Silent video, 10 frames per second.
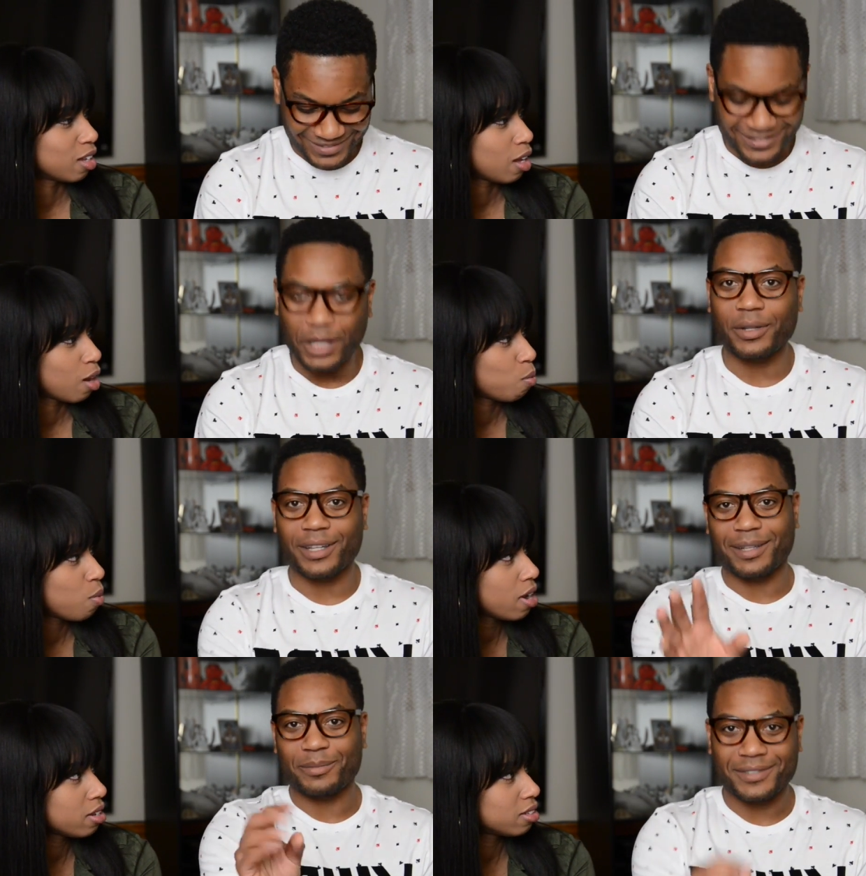Speaker 1: no, not
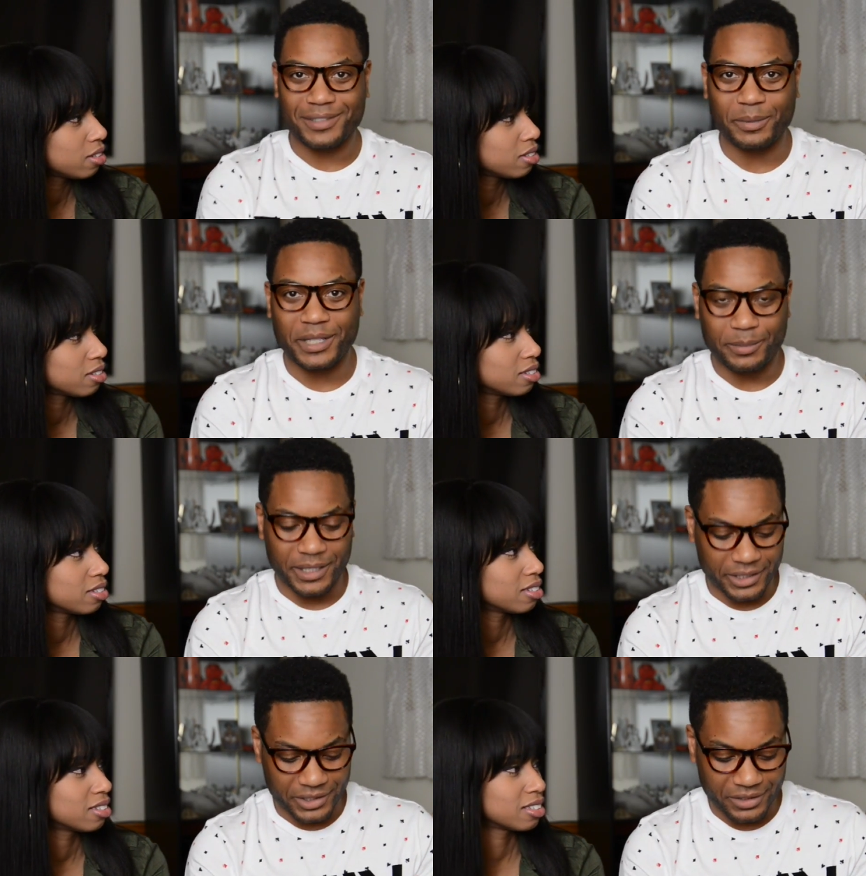good. You may, you
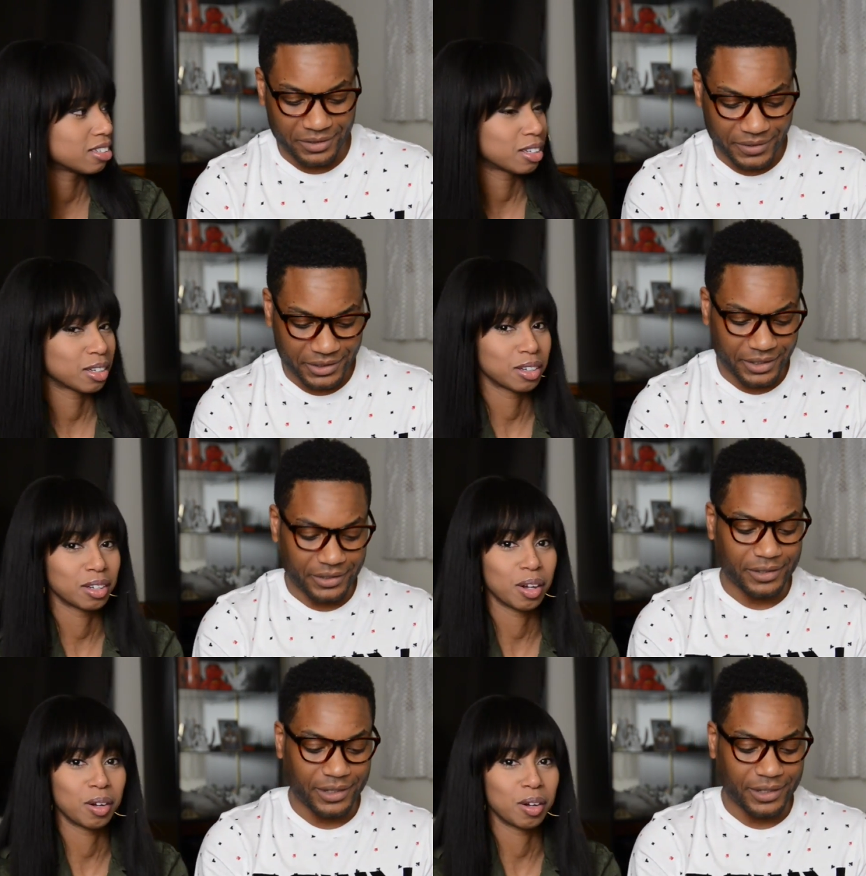may catch a yeast infection. I